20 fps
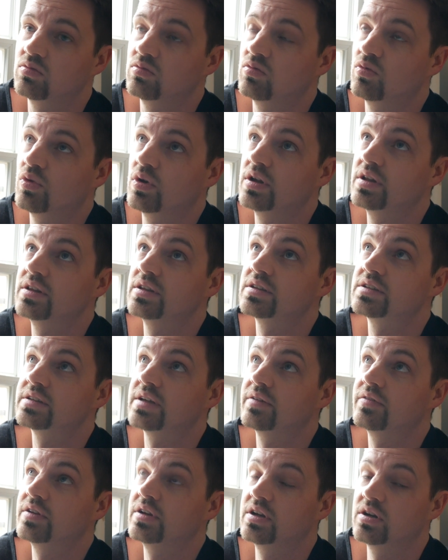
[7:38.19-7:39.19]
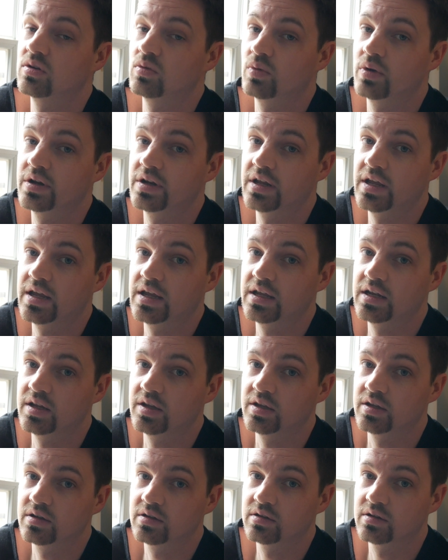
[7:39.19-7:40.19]
170 or
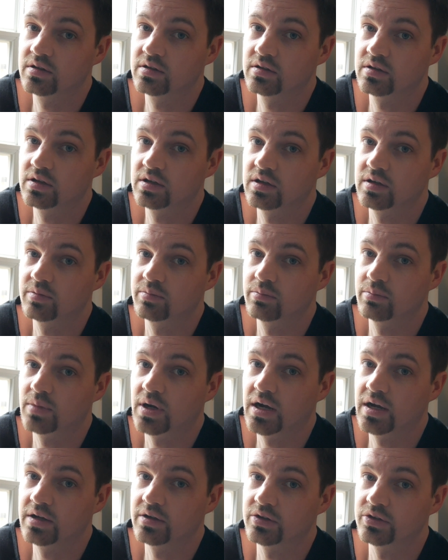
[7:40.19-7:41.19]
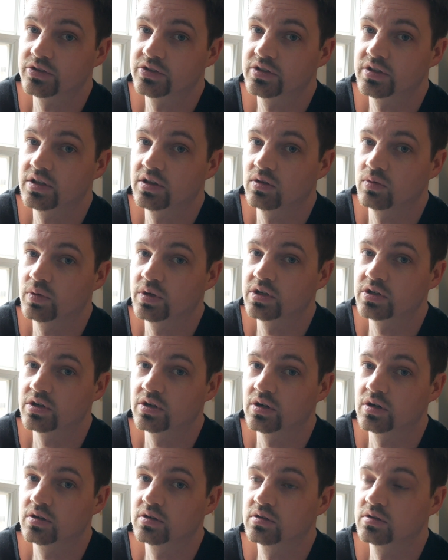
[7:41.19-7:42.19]
180 miles in the
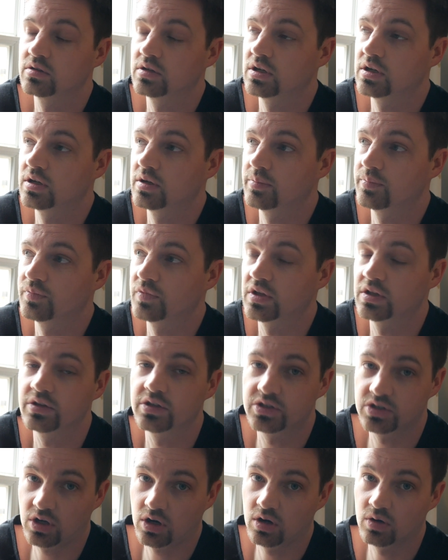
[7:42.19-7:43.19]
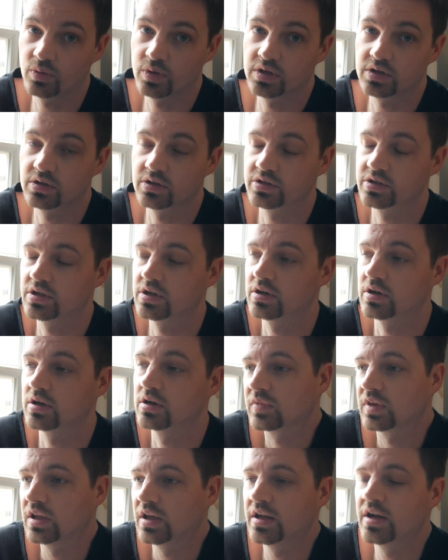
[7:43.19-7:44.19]
winter, at least our winters
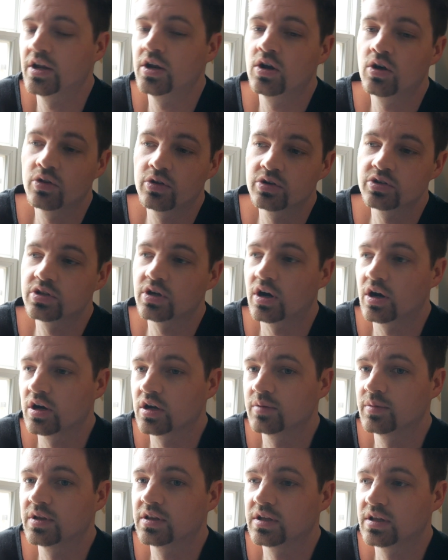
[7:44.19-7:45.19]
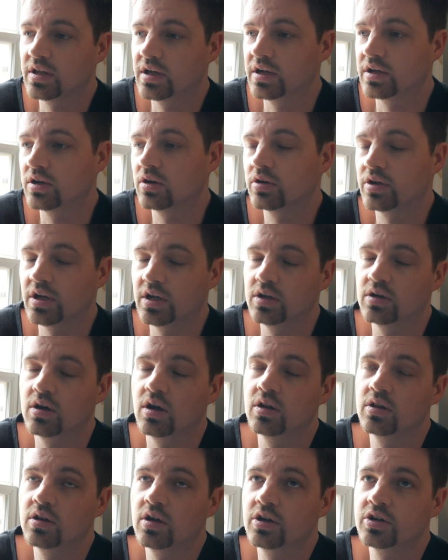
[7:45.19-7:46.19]
here. And I know there's the argument that, like, okay,
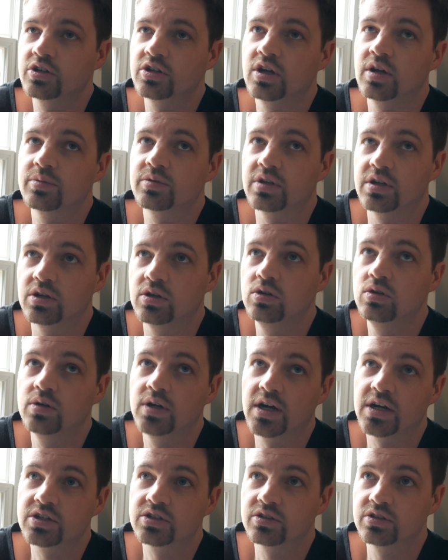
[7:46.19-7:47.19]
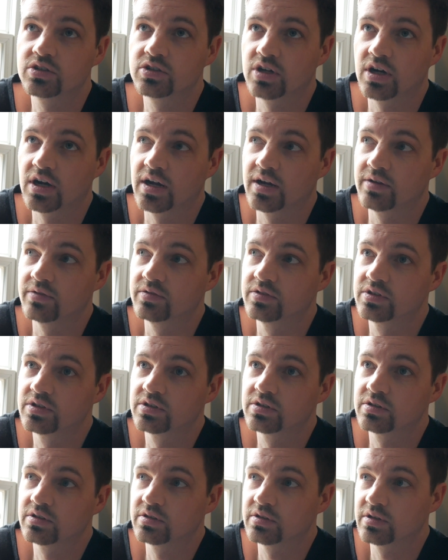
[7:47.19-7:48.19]
on long trips, like, who actually
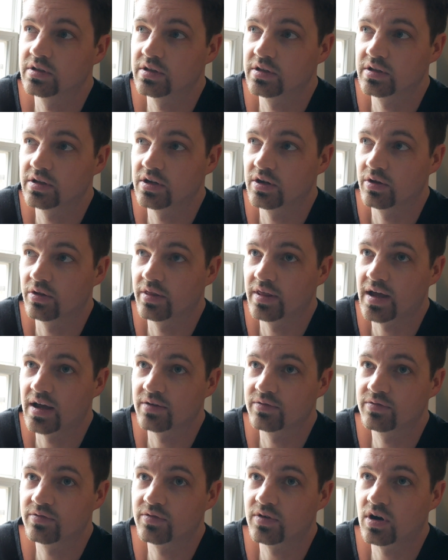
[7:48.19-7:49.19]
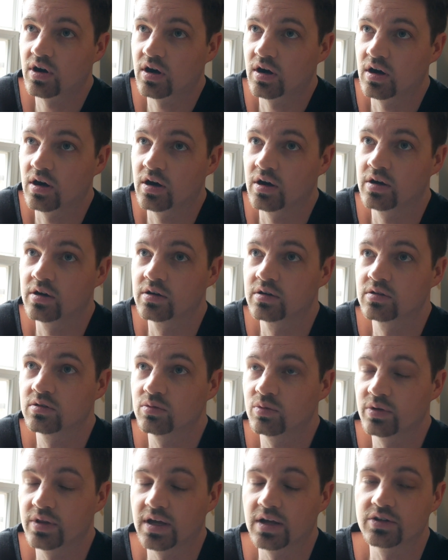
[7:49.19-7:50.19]
drives, that far
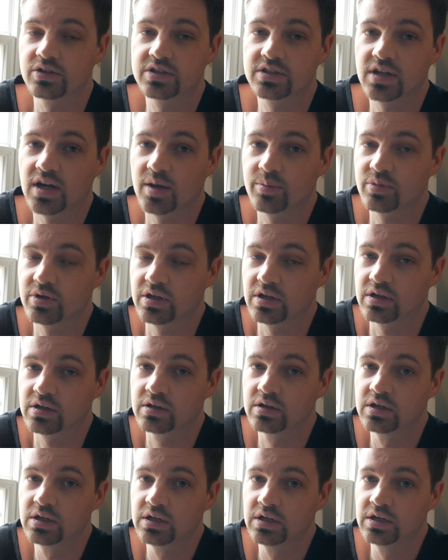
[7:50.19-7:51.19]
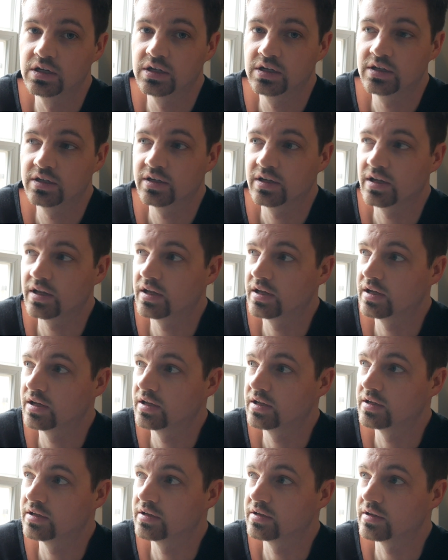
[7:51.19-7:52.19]
without stopping?
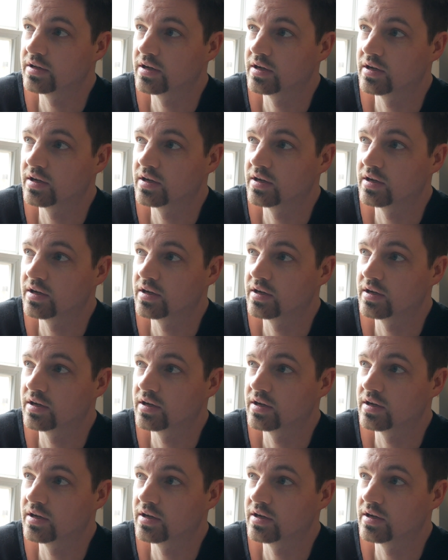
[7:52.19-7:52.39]
And